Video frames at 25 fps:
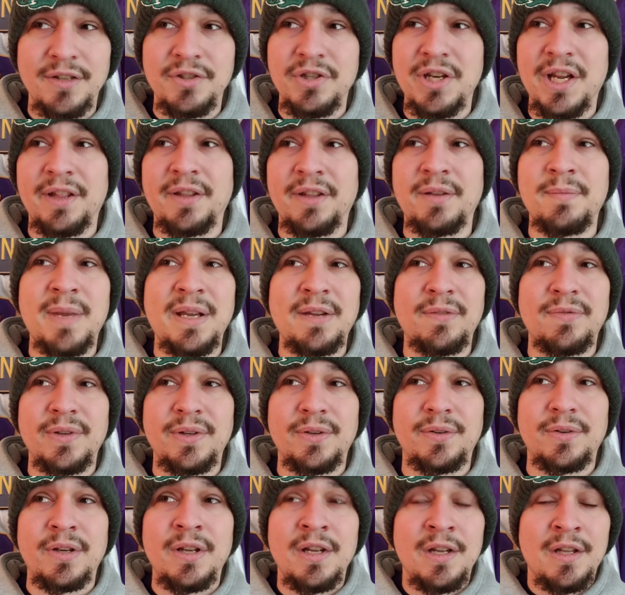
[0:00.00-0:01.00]
a Jalen
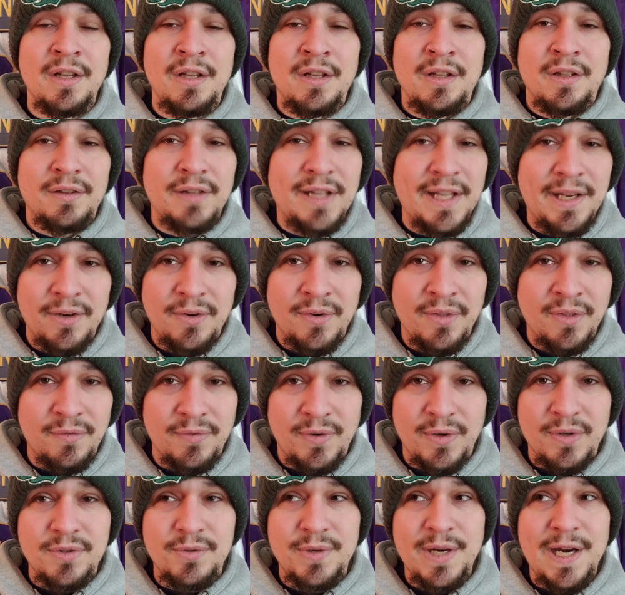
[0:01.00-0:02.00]
Mayfield later in the
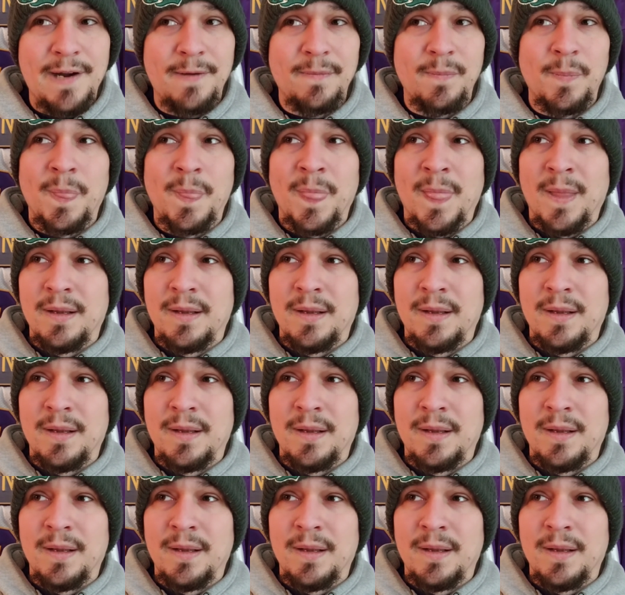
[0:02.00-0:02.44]
first round.